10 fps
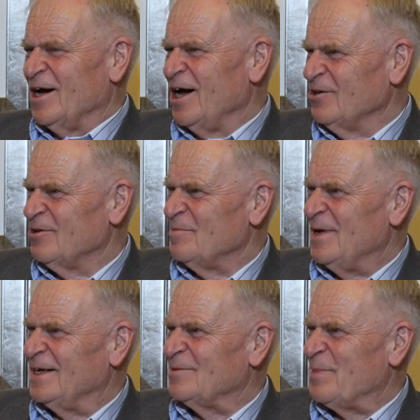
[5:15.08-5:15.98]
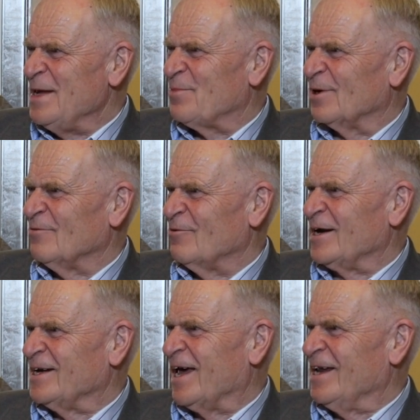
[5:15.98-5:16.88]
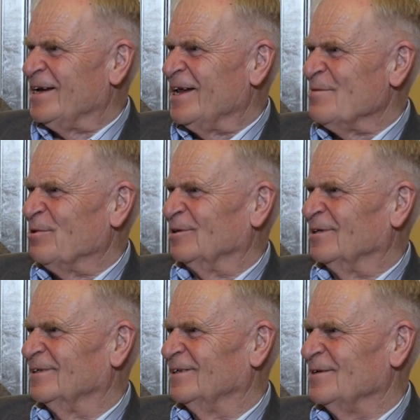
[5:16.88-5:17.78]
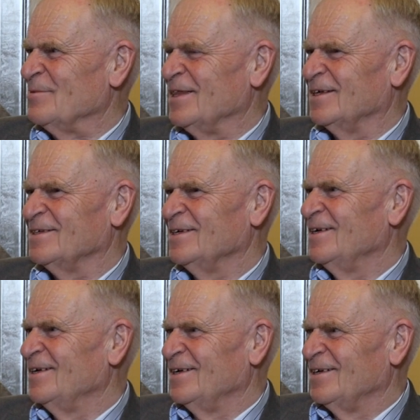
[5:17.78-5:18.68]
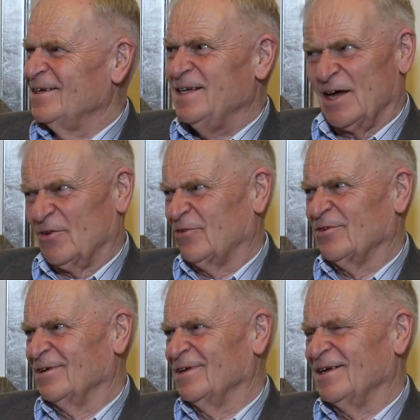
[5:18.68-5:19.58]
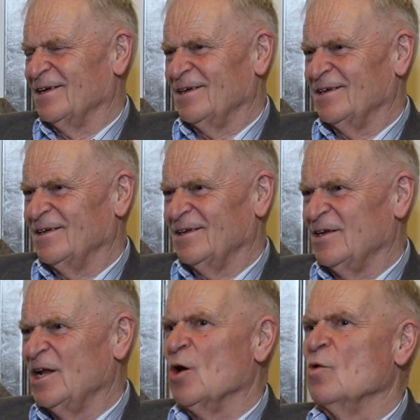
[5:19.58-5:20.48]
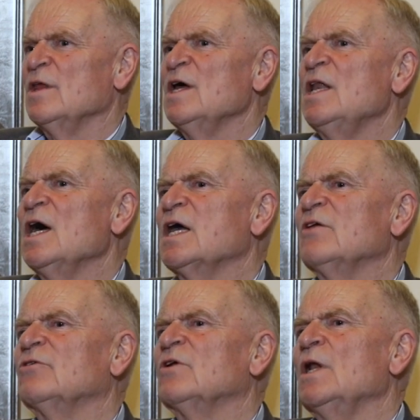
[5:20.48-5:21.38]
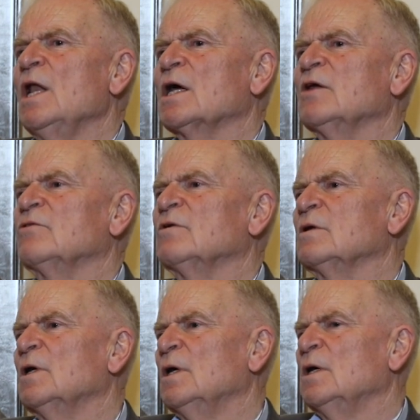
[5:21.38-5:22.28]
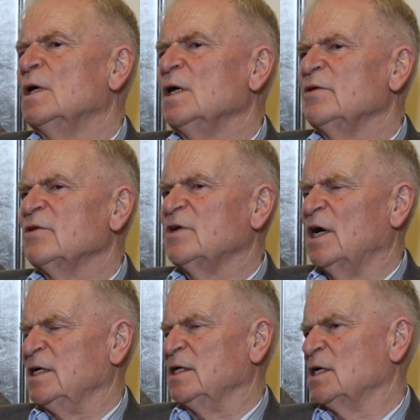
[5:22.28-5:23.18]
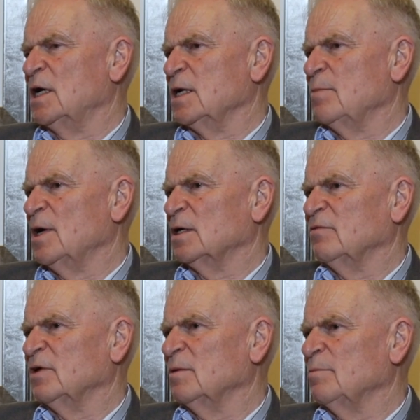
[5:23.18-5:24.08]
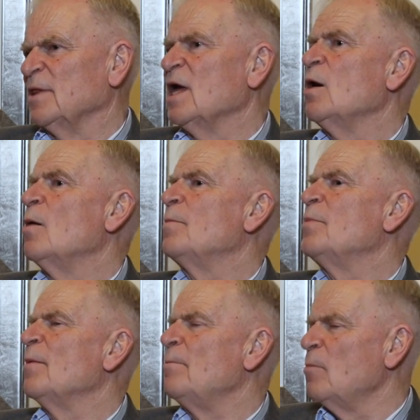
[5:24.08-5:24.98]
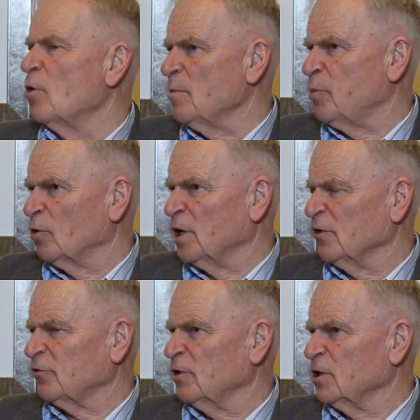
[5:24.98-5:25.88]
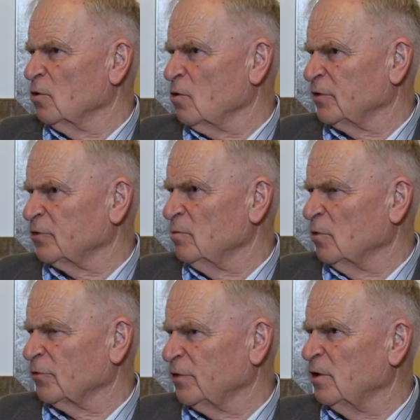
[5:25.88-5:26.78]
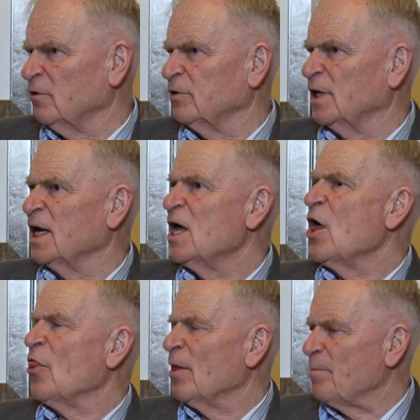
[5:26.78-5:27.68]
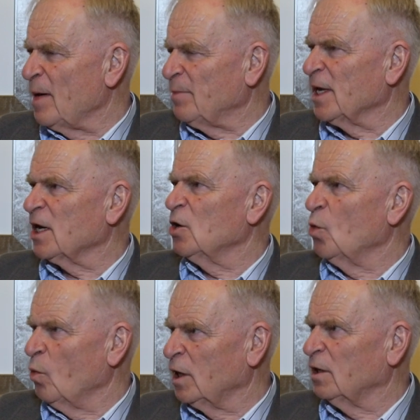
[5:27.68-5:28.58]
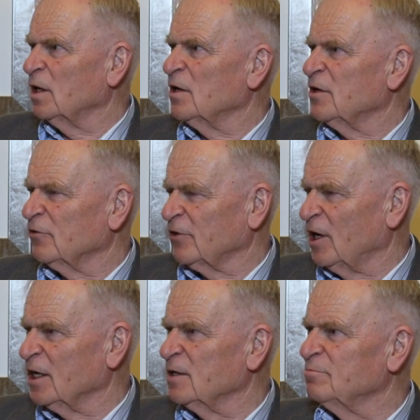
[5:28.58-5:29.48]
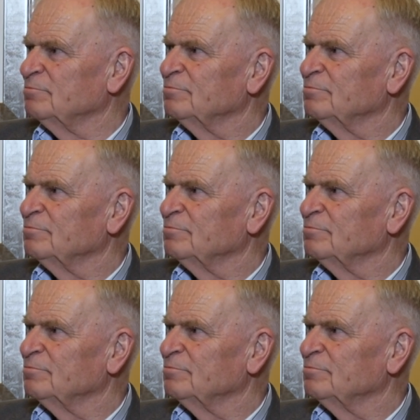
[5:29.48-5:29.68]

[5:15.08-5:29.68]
I mean, 100 million people have read Kane and Abel. I mean, yes. No, luck isn't. It's a tiny, tiny part of it. But the more important, answering your question more seriously, the public will decide.